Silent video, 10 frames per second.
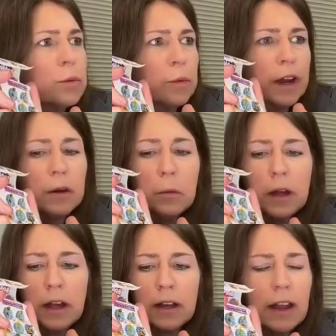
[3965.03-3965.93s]
That's a rare
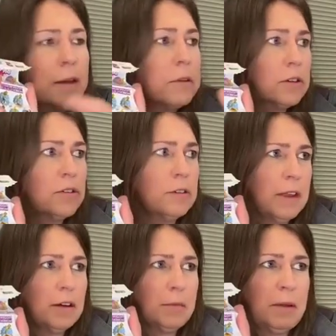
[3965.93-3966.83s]
one. Emma, you
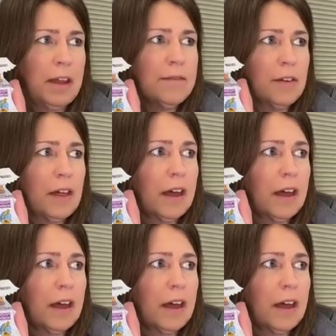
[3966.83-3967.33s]
should make her pay